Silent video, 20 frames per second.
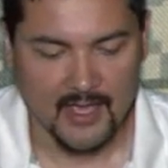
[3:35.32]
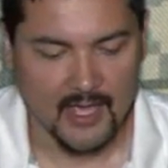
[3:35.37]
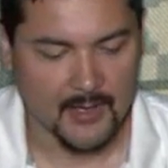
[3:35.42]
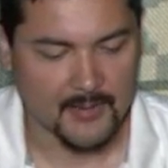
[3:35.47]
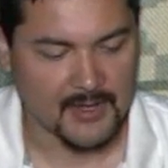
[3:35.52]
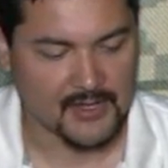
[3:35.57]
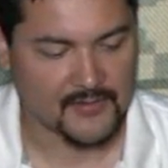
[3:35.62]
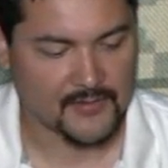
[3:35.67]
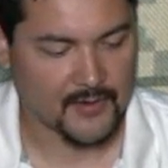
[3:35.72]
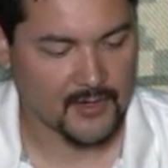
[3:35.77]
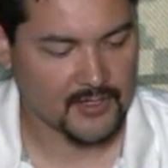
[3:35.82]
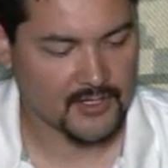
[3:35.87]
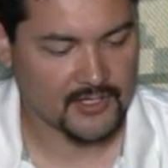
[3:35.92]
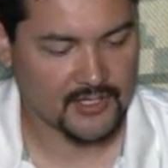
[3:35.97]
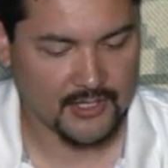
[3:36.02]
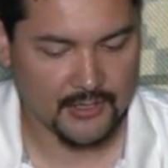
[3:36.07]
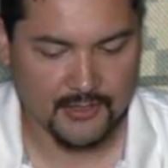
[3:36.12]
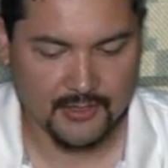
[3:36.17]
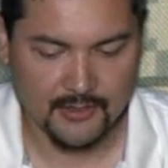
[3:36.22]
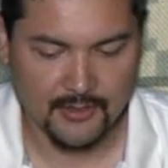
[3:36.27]
As far as the
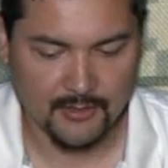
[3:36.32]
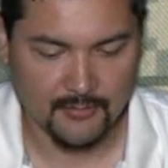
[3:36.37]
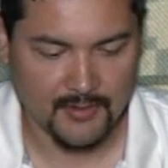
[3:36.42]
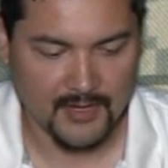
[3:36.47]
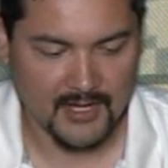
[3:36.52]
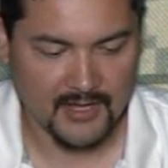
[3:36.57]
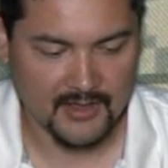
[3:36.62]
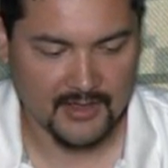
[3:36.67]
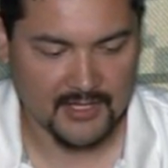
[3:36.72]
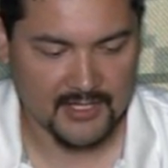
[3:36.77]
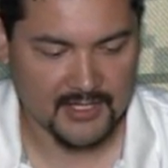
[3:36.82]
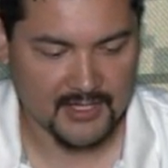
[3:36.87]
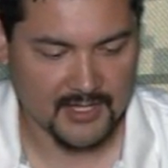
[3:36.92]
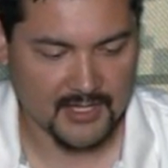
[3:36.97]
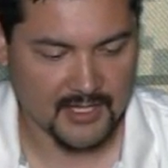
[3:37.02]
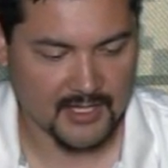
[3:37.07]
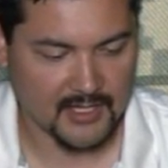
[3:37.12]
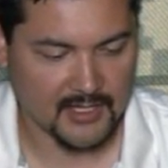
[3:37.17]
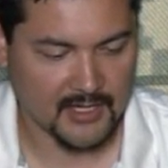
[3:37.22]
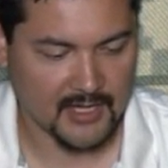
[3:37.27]
223, this
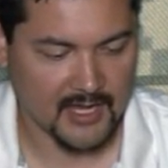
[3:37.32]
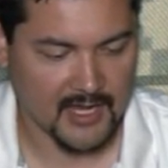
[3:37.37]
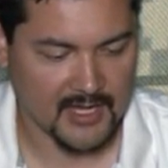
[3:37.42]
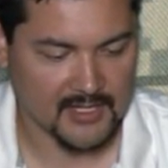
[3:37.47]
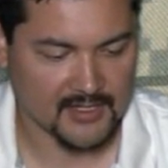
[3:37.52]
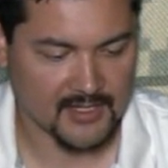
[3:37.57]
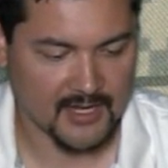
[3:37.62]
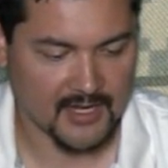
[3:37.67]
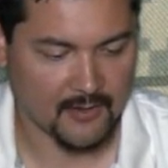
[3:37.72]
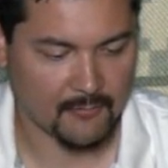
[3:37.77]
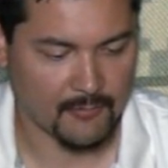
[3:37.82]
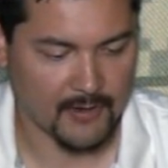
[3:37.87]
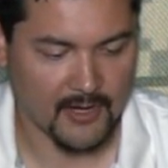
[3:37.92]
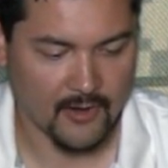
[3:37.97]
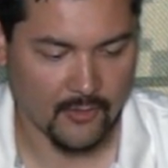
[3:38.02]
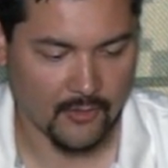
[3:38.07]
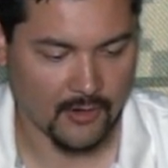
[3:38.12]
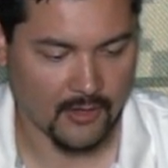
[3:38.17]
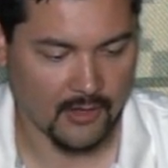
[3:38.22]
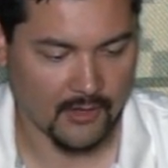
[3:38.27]
thing has like a
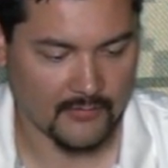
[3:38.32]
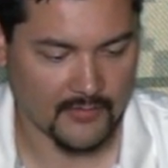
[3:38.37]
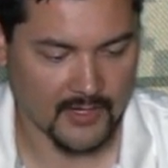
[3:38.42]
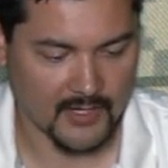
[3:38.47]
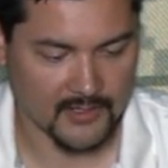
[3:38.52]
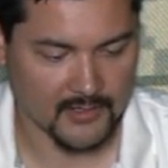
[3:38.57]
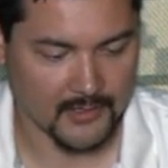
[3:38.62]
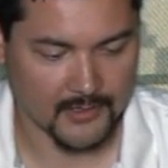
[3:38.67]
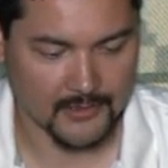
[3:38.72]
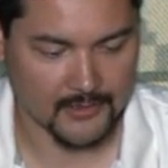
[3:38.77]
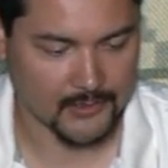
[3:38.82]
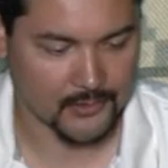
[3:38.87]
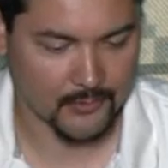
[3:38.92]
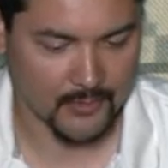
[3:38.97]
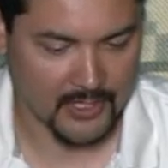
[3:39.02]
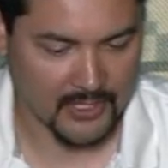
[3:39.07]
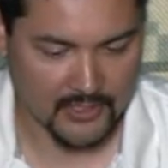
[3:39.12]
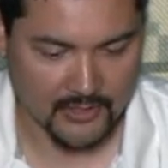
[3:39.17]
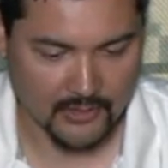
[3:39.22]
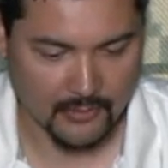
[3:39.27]
recoil of a
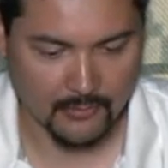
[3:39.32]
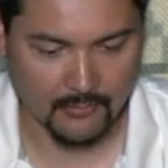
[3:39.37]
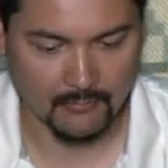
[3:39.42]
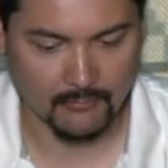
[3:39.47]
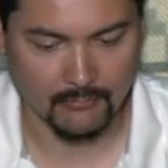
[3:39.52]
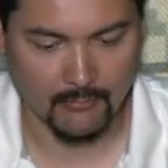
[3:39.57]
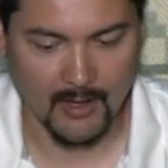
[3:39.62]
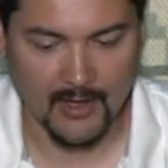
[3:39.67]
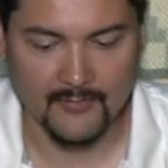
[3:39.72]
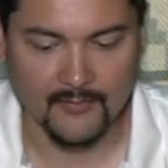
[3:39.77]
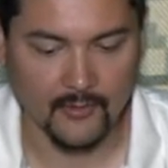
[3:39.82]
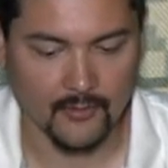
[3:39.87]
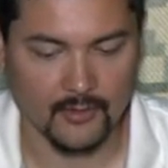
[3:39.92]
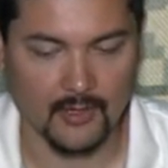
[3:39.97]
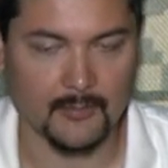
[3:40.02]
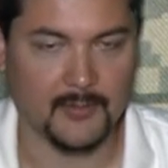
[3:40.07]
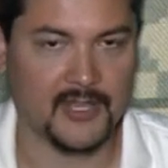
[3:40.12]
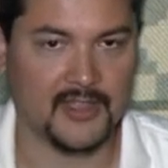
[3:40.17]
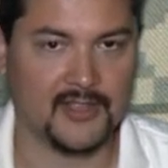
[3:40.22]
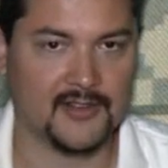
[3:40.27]
.22 rifle.